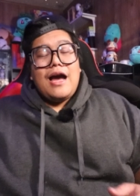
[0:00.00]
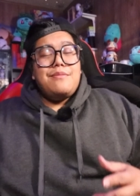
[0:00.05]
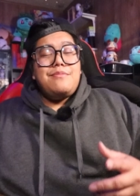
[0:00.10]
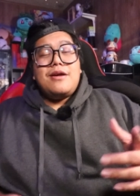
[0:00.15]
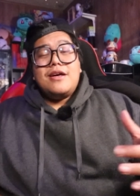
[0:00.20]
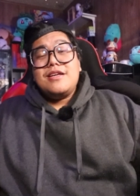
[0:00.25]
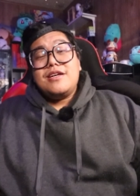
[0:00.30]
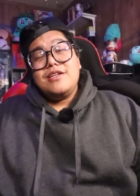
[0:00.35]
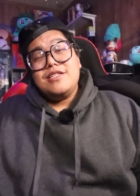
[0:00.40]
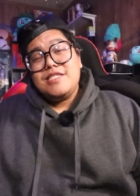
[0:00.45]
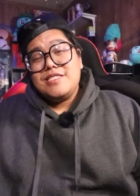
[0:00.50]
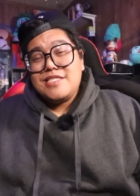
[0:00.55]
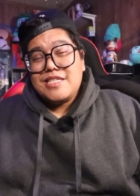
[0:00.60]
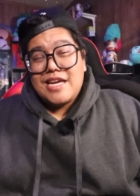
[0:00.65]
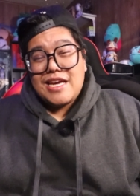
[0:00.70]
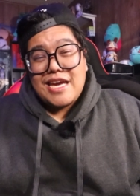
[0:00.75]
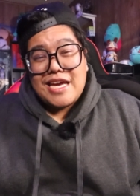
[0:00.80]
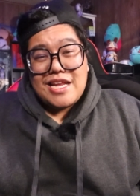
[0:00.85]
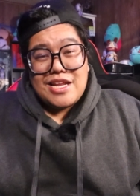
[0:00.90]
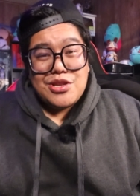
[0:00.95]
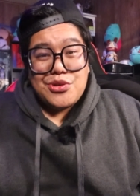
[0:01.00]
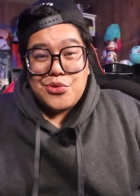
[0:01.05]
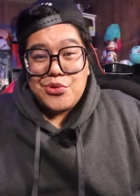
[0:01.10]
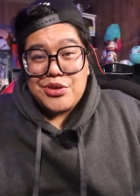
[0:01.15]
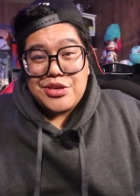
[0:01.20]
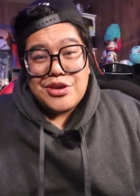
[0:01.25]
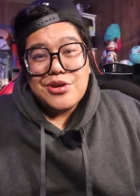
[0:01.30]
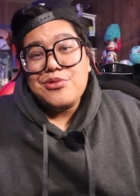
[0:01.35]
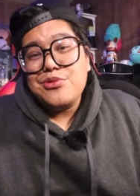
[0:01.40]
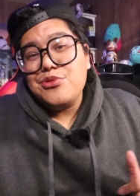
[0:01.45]
I'm not gonna say new
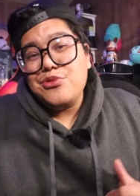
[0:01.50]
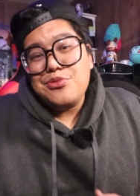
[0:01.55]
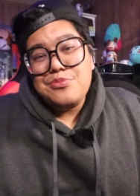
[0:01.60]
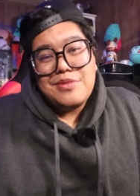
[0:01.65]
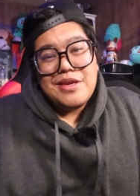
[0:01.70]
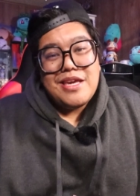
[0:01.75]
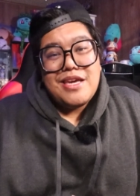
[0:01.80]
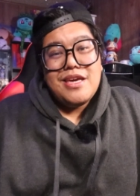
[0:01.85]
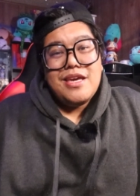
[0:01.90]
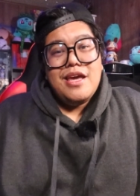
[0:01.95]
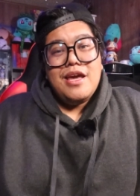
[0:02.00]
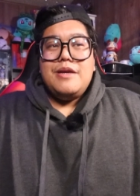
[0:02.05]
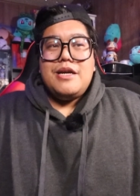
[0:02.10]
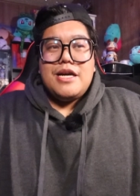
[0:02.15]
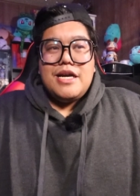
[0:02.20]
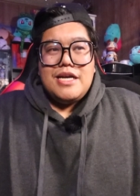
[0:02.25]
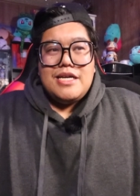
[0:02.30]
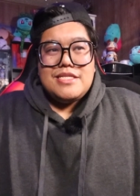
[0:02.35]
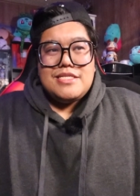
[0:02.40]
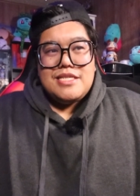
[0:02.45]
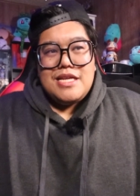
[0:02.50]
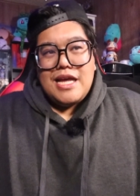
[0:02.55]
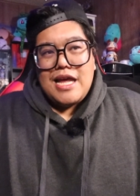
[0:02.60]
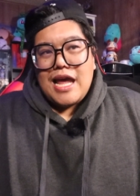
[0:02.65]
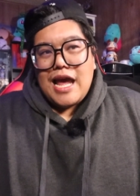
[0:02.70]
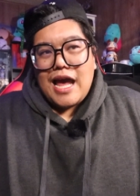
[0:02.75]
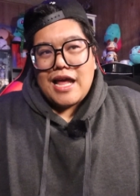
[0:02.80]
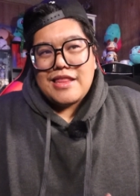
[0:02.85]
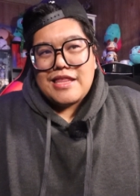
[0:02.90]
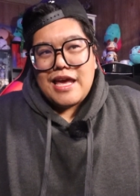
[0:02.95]
year, new me, because
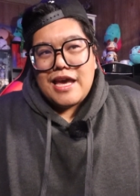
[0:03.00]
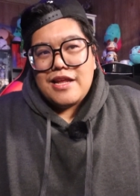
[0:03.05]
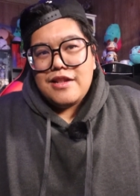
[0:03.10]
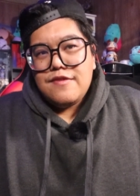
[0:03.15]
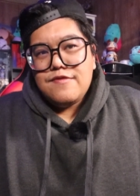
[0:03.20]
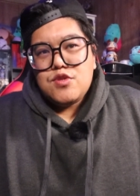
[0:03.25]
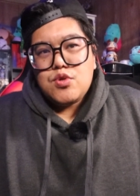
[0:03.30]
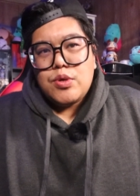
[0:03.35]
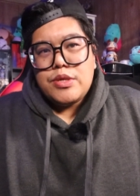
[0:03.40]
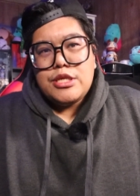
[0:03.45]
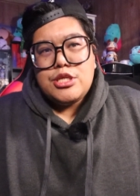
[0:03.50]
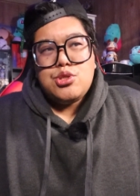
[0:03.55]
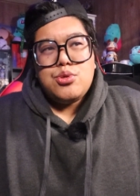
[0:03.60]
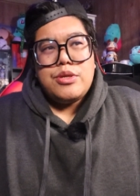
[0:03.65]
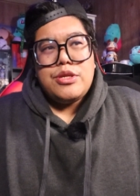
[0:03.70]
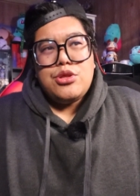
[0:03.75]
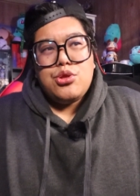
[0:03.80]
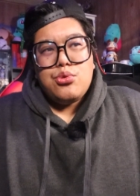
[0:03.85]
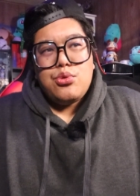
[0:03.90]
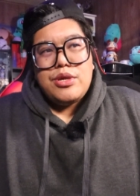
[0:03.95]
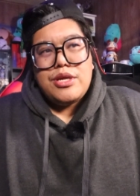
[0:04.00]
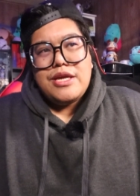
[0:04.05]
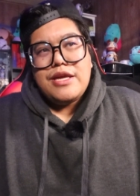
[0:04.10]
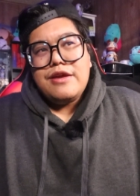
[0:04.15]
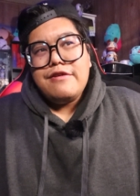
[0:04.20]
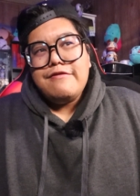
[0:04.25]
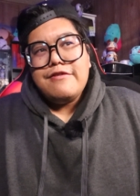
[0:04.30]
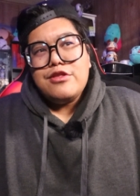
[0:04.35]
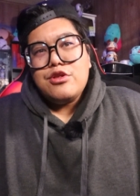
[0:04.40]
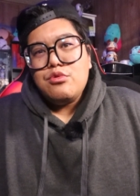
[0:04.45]
at the end of twenty twenty-three,
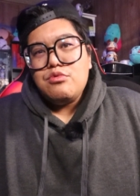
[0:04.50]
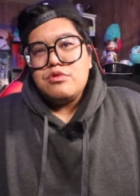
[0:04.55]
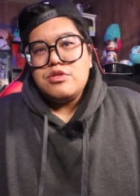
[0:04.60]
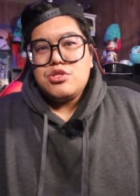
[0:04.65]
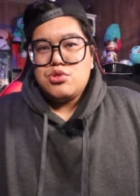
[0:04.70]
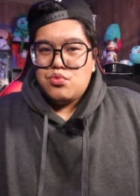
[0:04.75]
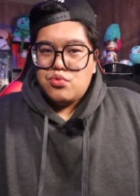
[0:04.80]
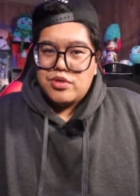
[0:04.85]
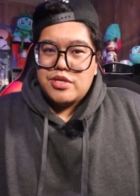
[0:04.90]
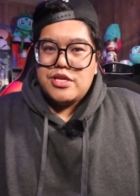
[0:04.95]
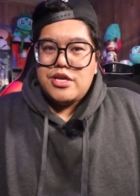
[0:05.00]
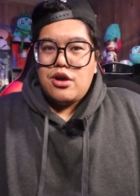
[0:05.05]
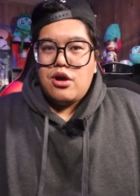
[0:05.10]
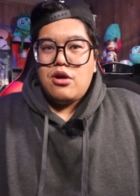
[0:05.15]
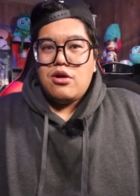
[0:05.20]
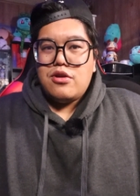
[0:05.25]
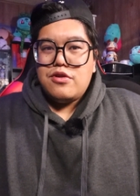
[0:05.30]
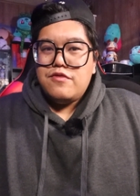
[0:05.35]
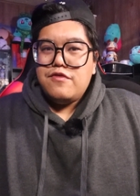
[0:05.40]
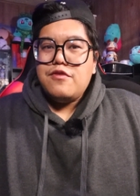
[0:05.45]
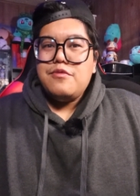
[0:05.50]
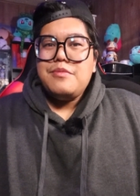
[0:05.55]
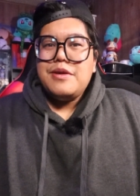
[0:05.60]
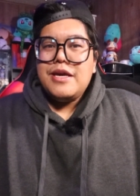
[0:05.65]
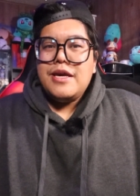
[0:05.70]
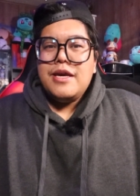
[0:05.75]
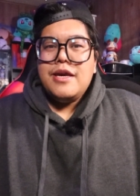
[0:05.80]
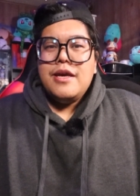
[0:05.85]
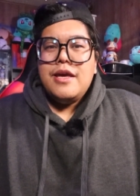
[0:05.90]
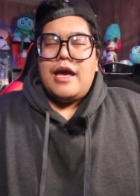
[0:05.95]
even though it was really hard for
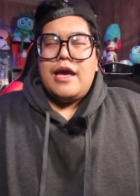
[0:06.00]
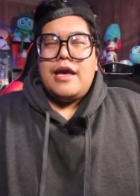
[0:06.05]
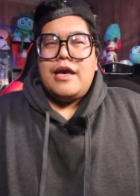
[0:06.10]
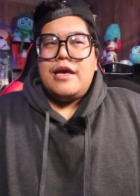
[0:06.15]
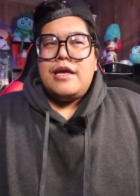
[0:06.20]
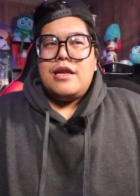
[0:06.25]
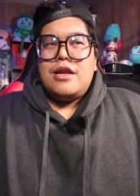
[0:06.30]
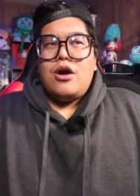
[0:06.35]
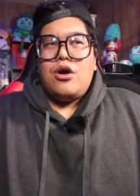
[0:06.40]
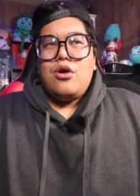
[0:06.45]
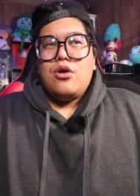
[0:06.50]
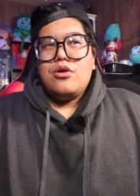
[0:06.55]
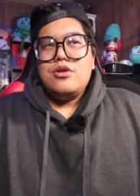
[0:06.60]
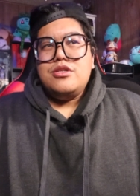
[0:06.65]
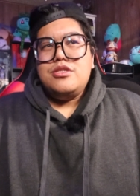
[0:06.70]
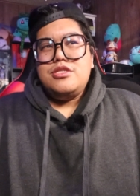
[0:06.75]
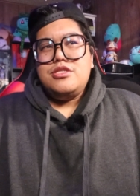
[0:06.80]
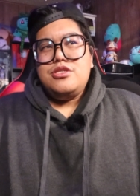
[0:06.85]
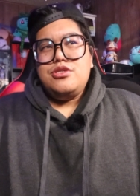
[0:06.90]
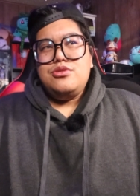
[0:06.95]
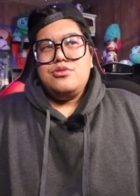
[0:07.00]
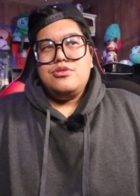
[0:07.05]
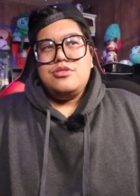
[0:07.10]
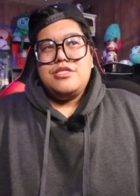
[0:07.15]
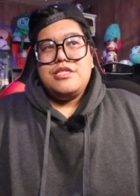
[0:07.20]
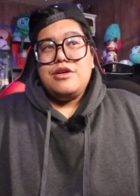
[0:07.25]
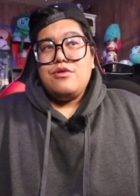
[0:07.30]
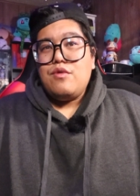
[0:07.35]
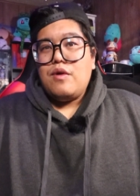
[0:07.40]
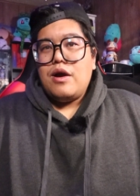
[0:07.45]
me and hard to
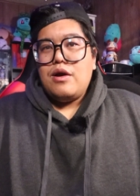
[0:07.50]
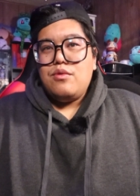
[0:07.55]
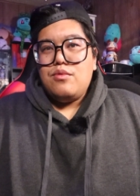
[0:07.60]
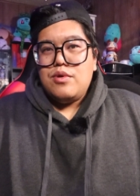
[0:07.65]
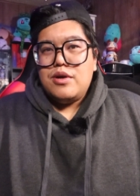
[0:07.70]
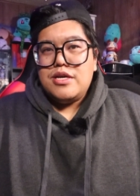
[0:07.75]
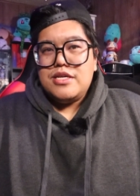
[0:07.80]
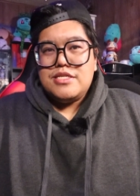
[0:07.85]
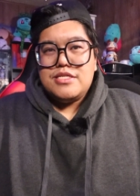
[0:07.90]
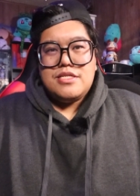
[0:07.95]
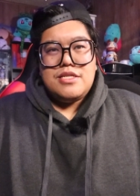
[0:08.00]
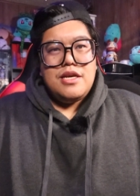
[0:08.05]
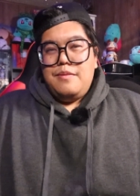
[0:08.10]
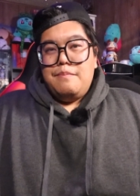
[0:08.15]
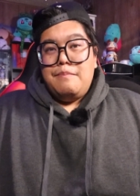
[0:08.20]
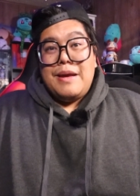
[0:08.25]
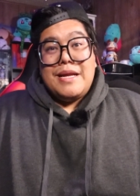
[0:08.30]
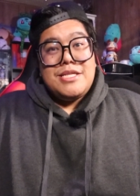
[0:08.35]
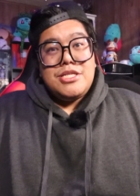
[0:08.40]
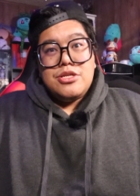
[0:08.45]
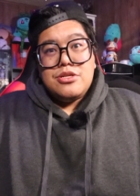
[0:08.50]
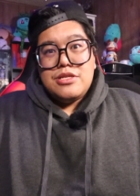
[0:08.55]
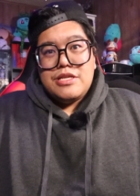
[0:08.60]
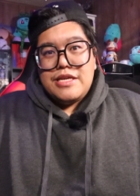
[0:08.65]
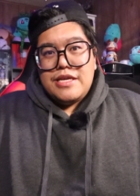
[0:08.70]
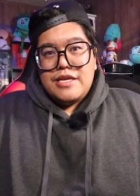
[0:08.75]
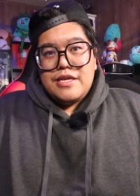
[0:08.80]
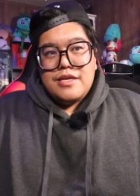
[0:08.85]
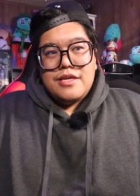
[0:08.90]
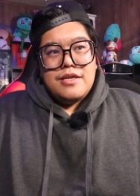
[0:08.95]
see where I was
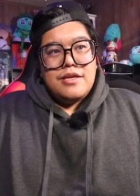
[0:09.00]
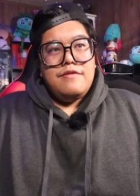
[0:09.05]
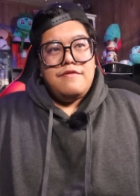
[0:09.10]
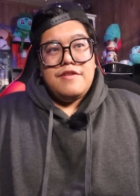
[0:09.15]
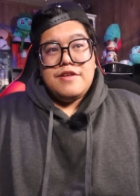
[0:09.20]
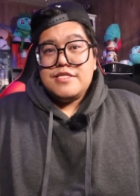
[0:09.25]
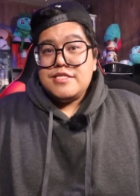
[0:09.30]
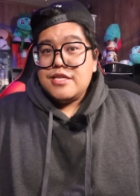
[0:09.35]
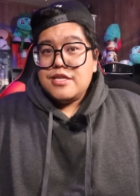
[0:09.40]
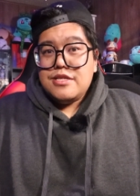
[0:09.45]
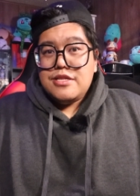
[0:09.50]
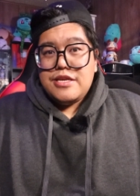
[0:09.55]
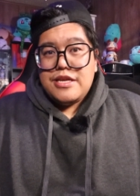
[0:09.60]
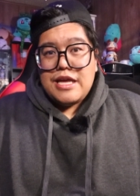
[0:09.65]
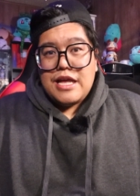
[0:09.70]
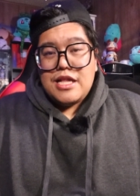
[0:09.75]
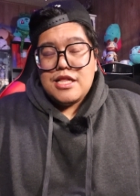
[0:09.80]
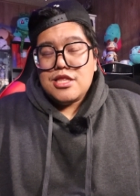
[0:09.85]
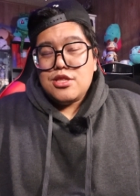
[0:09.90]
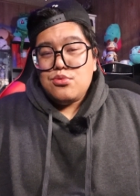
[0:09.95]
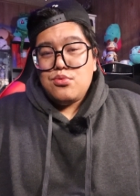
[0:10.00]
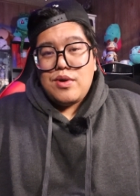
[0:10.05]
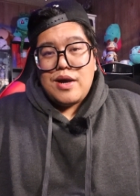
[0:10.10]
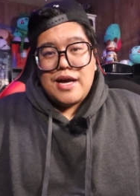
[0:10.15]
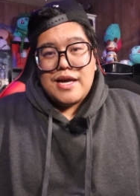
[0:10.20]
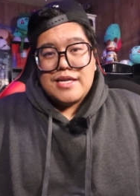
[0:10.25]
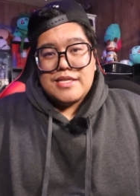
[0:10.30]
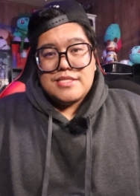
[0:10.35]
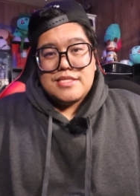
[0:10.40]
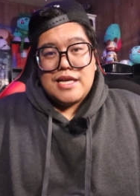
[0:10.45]
mentally, physically,
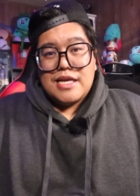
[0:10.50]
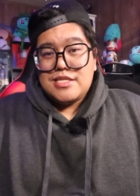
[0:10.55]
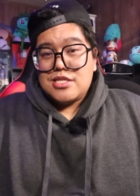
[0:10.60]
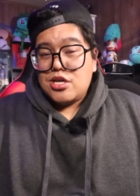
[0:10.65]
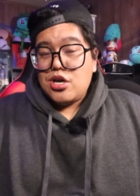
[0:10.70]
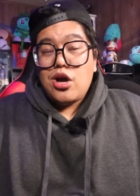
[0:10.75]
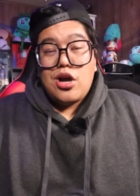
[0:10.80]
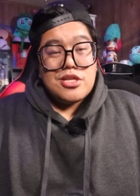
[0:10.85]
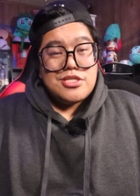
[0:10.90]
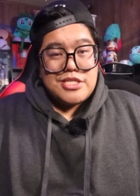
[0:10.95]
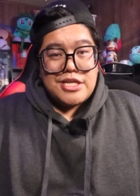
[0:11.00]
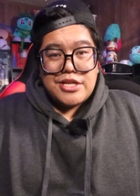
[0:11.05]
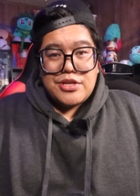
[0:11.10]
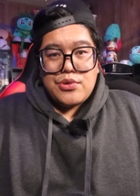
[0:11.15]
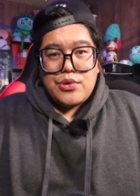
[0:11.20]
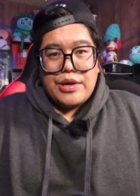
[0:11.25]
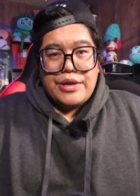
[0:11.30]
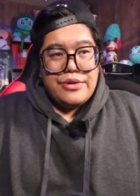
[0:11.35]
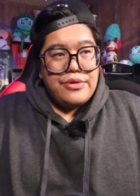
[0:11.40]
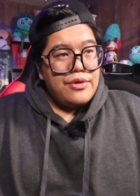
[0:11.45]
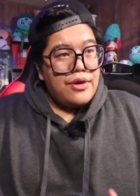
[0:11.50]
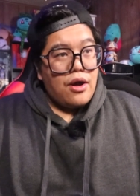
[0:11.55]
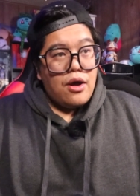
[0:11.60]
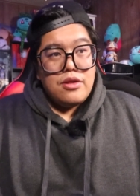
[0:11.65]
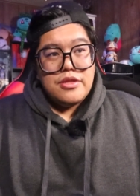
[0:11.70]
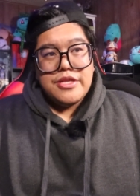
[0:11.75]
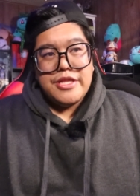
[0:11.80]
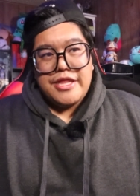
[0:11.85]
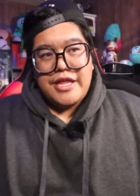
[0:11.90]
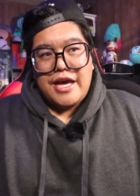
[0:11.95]
health-wise, as a content creator,
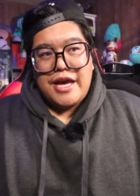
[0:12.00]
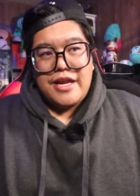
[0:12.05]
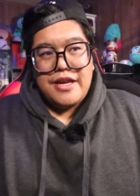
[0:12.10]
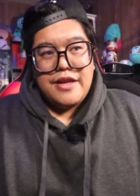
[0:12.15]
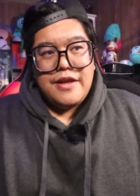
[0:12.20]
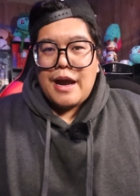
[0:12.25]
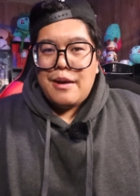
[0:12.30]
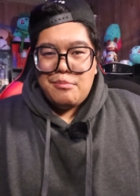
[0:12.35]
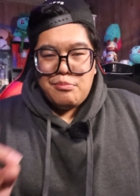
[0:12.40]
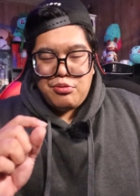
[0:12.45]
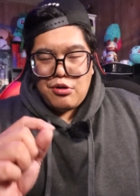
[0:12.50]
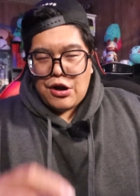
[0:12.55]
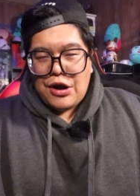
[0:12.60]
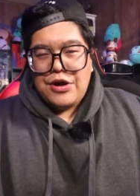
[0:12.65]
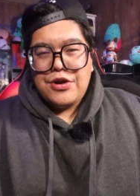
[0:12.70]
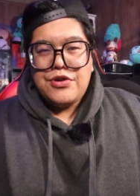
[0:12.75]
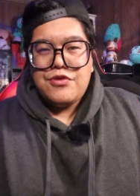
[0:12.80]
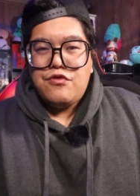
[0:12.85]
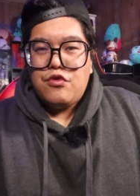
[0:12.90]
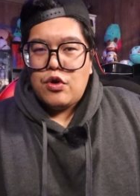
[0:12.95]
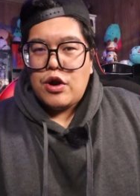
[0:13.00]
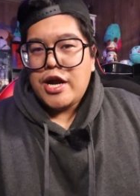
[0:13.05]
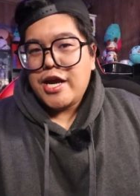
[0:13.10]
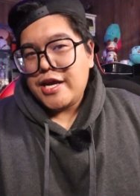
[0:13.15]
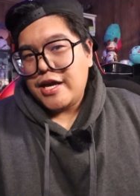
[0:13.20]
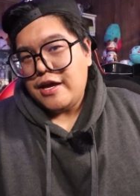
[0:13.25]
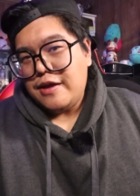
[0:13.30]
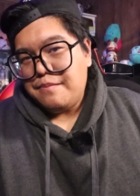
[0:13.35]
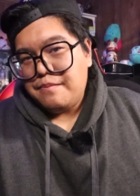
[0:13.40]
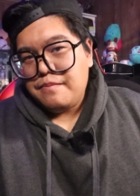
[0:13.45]
all of that, I'm proud of where I
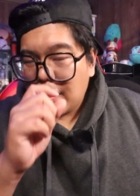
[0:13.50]
am.